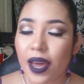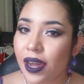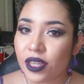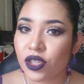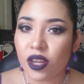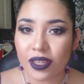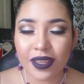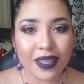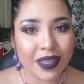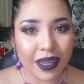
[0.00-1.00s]
I
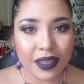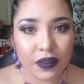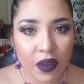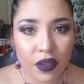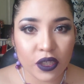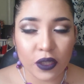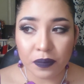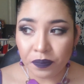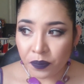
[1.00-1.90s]
strongly disliked this foundation